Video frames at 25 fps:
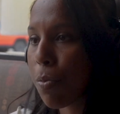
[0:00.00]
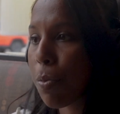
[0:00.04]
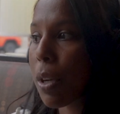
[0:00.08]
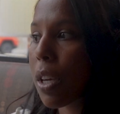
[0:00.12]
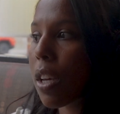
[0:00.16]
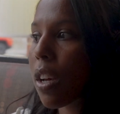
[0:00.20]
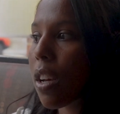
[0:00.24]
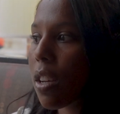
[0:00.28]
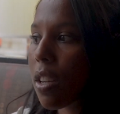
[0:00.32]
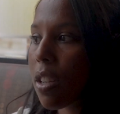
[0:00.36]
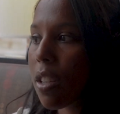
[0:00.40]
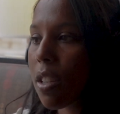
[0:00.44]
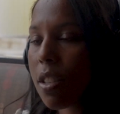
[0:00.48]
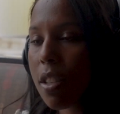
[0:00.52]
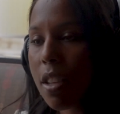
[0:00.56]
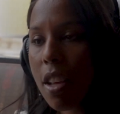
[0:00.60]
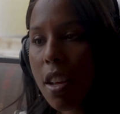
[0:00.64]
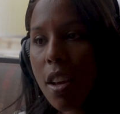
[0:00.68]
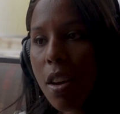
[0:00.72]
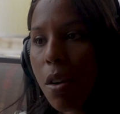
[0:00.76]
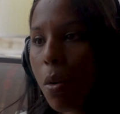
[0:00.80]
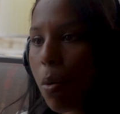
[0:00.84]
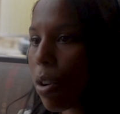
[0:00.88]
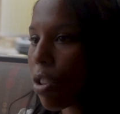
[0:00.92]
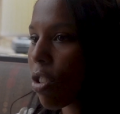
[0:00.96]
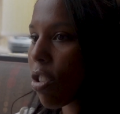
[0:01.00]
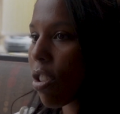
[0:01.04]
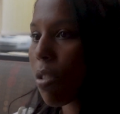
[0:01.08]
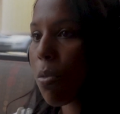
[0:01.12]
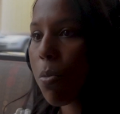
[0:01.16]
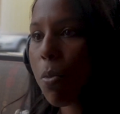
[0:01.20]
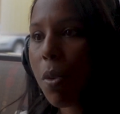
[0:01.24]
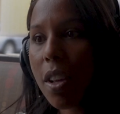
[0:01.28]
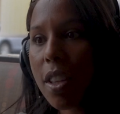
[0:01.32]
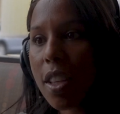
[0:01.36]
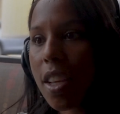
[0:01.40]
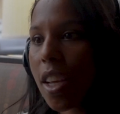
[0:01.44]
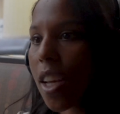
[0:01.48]
because we just
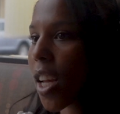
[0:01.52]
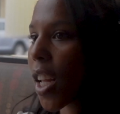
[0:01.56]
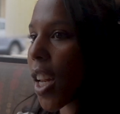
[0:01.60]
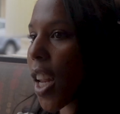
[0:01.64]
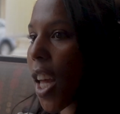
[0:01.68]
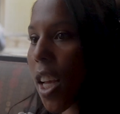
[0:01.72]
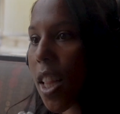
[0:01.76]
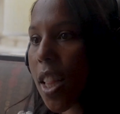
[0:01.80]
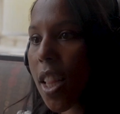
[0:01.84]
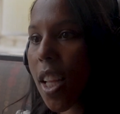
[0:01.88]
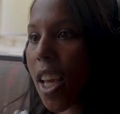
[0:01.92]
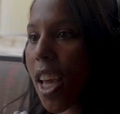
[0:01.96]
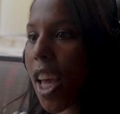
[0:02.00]
wasn't connecting.